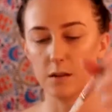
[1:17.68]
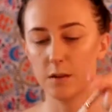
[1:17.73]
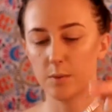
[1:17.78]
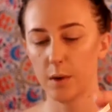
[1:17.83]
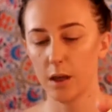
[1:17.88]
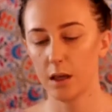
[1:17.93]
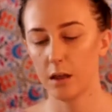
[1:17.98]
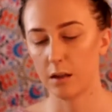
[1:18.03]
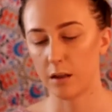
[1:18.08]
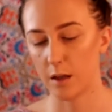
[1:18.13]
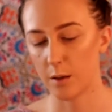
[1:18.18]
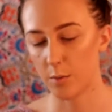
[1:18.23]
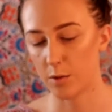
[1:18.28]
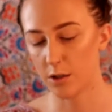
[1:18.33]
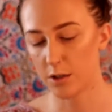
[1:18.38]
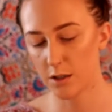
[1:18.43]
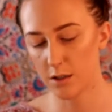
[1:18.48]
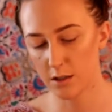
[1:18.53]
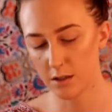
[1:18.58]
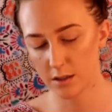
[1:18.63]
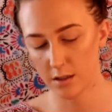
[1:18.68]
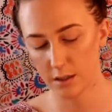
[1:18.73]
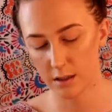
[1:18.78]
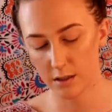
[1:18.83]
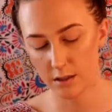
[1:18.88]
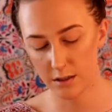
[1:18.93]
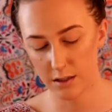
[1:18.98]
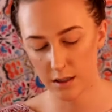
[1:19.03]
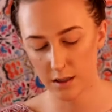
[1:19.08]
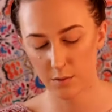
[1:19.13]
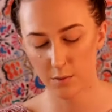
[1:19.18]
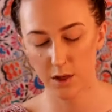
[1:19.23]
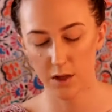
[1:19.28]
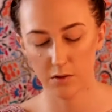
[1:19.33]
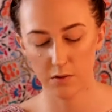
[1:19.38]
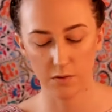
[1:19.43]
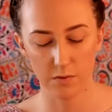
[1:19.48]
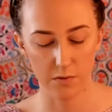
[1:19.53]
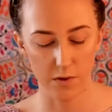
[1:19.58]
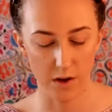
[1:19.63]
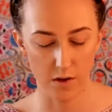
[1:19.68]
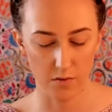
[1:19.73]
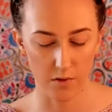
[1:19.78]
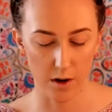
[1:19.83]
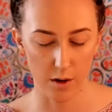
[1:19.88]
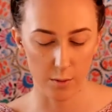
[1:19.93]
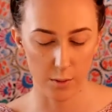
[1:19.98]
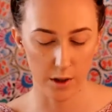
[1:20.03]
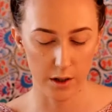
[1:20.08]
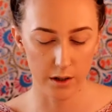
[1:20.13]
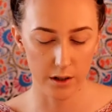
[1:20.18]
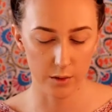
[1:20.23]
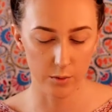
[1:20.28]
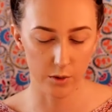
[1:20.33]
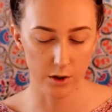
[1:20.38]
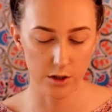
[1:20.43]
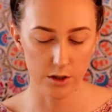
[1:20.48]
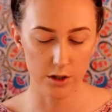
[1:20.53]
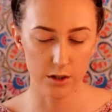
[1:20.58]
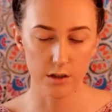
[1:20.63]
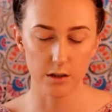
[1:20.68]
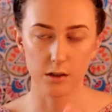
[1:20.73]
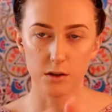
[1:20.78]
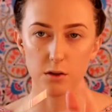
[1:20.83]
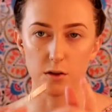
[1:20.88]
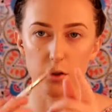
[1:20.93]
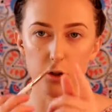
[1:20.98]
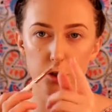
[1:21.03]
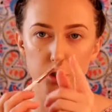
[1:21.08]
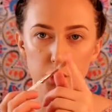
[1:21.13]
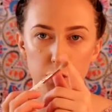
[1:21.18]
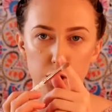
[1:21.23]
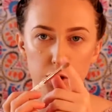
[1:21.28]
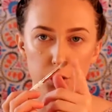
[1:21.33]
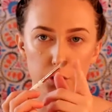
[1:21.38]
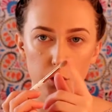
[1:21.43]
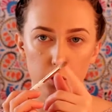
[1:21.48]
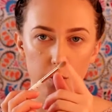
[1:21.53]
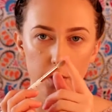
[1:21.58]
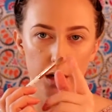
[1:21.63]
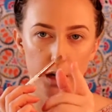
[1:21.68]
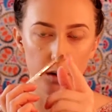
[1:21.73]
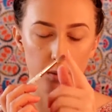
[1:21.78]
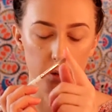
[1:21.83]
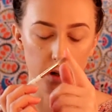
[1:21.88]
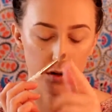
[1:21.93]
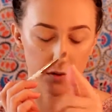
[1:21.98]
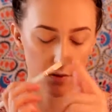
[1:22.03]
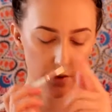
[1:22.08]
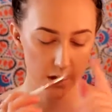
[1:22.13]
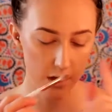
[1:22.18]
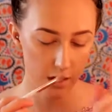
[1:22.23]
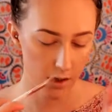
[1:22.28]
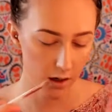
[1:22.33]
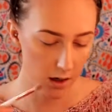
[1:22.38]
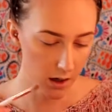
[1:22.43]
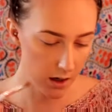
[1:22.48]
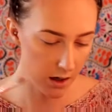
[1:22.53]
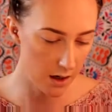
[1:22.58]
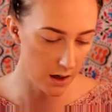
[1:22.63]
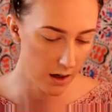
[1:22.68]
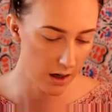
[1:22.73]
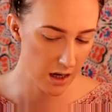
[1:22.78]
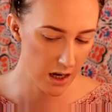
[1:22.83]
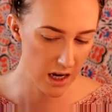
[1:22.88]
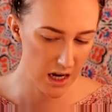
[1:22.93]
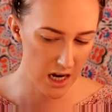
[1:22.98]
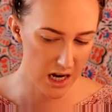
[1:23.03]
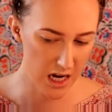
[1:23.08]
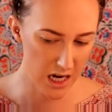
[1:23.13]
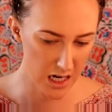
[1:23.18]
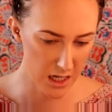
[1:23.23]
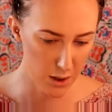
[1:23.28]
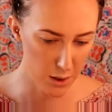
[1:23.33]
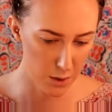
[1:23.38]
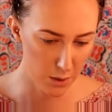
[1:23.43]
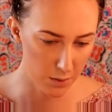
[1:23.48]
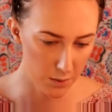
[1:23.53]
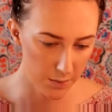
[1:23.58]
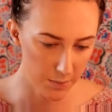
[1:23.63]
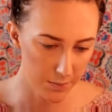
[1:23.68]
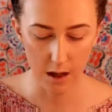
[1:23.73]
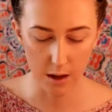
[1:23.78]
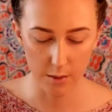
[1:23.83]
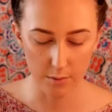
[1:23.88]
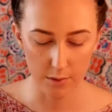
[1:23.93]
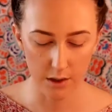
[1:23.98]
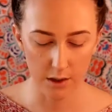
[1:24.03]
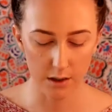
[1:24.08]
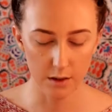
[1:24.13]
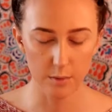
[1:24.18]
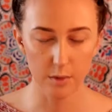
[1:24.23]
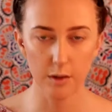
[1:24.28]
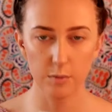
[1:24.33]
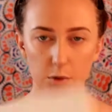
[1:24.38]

is by Glamour Dolls. It is like my favorite blending brush because it's so big and puffy. Ow! I'm going to be